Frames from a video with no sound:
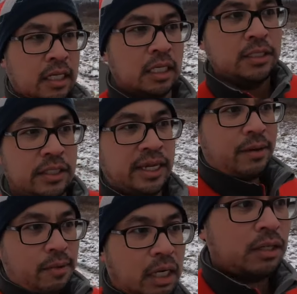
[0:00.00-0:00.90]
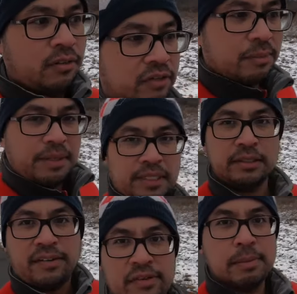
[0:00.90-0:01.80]
so you can't walk over it, but you do
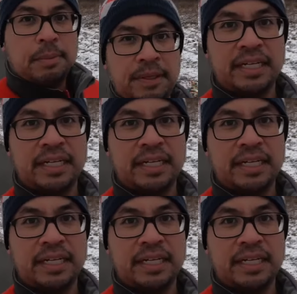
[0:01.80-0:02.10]
have to be pretty